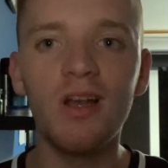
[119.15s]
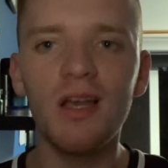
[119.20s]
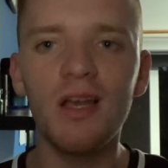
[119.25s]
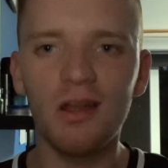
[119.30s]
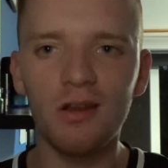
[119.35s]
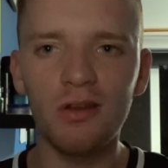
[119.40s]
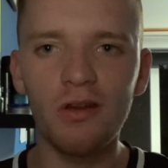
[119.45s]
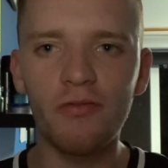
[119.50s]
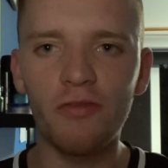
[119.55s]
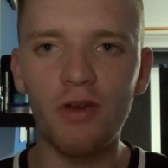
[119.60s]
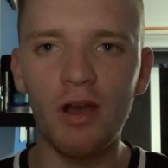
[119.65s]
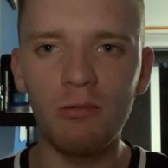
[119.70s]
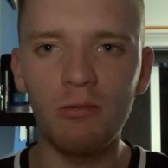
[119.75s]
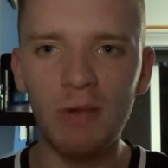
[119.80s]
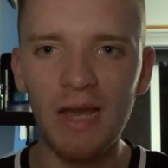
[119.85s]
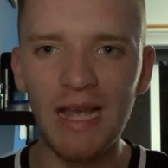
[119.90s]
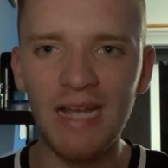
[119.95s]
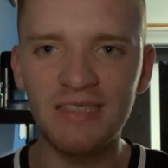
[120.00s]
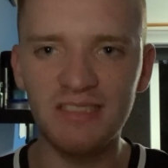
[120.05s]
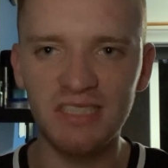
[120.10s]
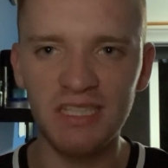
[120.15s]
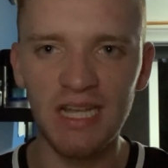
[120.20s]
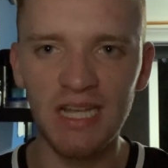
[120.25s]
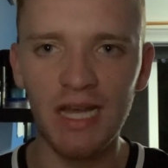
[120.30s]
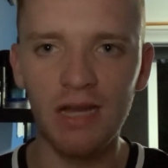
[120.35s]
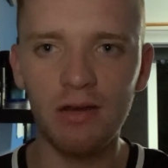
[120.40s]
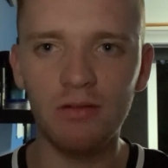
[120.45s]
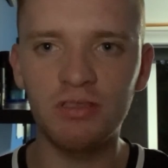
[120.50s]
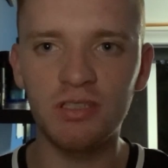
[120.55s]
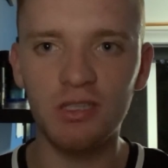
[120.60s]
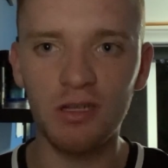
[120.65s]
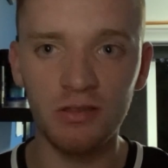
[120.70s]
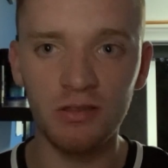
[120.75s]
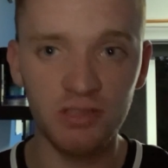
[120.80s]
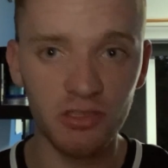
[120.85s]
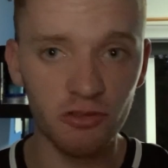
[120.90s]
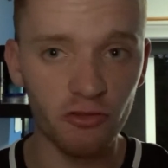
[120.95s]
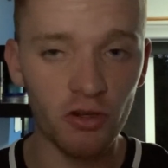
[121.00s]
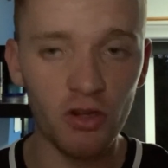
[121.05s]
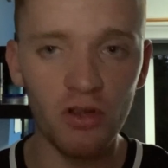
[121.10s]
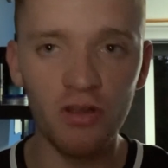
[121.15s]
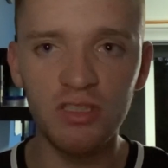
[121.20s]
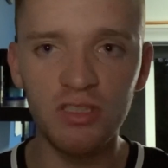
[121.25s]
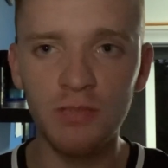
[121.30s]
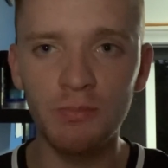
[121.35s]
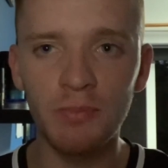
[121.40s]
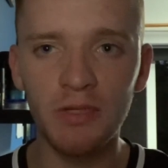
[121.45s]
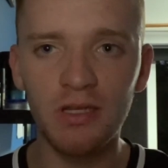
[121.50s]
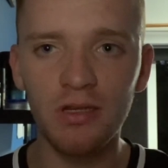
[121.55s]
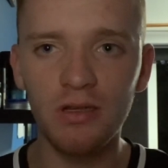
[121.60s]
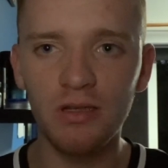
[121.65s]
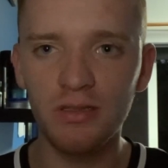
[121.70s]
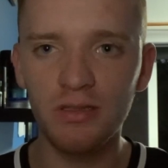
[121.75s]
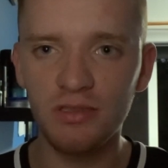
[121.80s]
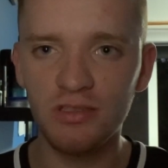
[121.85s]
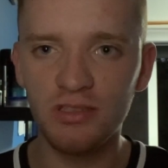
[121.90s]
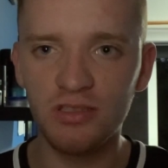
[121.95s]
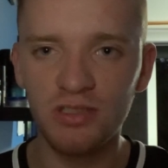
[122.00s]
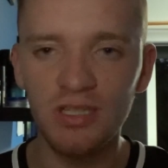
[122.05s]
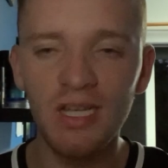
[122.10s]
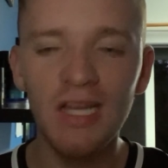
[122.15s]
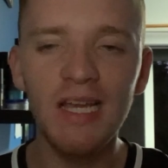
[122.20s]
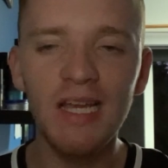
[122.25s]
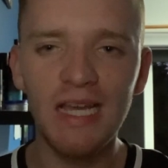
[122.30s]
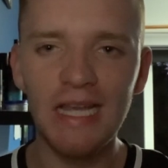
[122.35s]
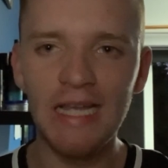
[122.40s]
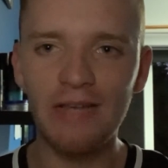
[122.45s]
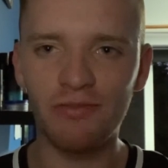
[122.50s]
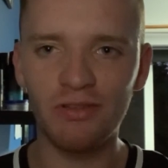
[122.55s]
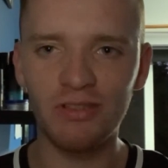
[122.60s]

another away day out on the road, because even